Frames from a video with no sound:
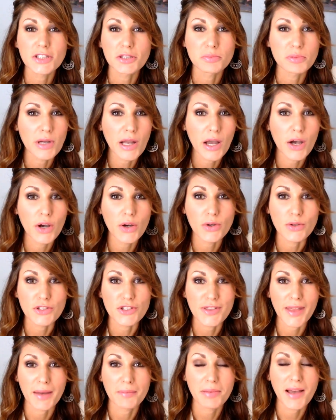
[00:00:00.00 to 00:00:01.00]
to
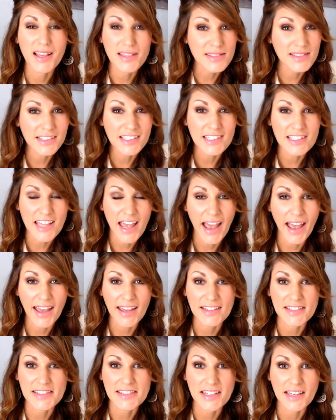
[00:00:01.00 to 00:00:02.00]
approach that puzzling
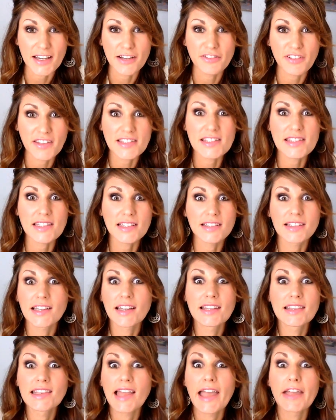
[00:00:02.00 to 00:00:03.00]
task of
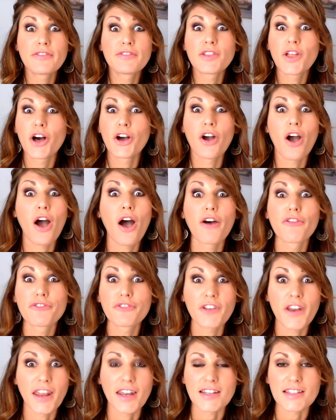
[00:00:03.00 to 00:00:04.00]
instilling a lifelong
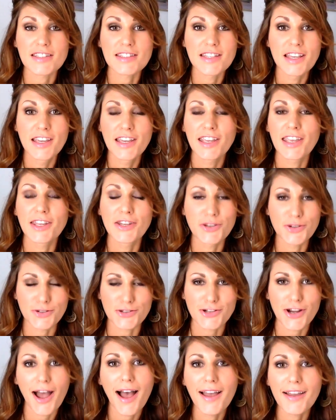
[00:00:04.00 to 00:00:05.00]
confidence in your
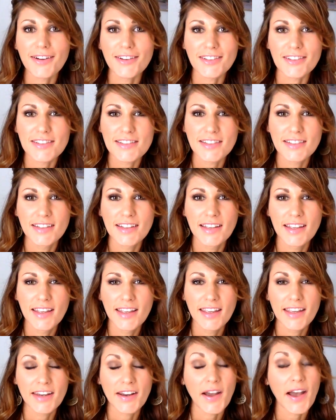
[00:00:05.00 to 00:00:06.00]
child.
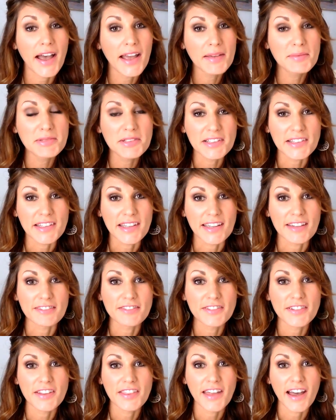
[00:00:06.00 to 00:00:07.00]
You know, I
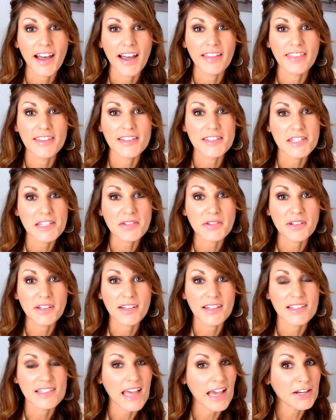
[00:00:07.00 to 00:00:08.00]
believe that the secret
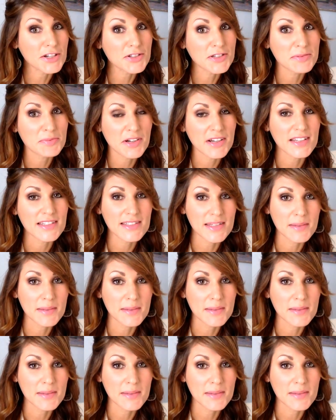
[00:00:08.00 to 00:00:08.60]
is actually pretty